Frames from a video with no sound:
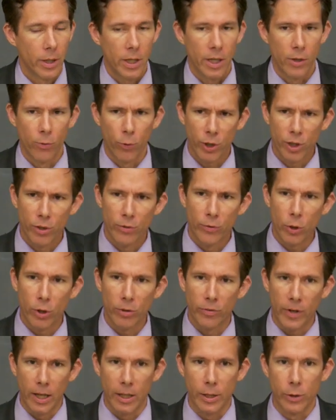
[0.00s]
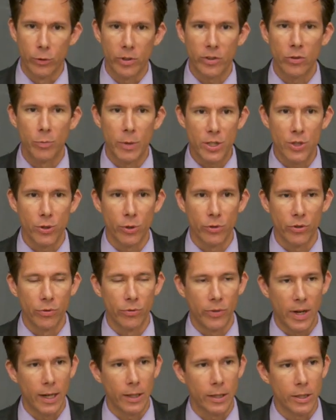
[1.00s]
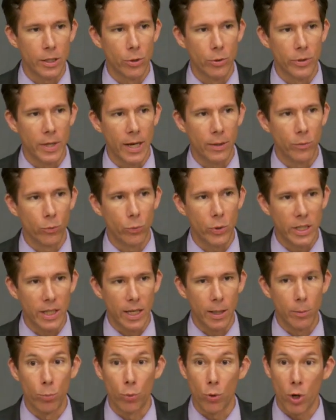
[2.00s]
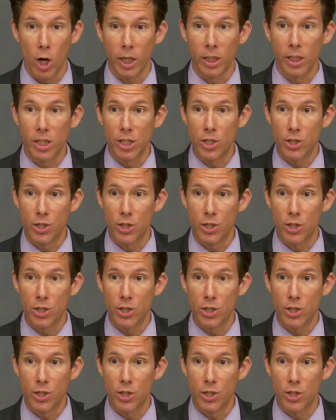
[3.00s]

if we're going to vote our values, let's make sure it's a value that we can broadly